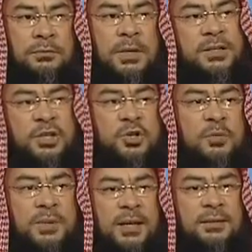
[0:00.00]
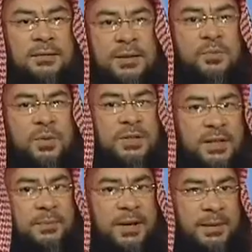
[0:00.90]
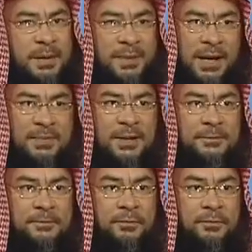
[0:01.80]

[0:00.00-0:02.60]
Let's assume that this was said by Imam Ahmad.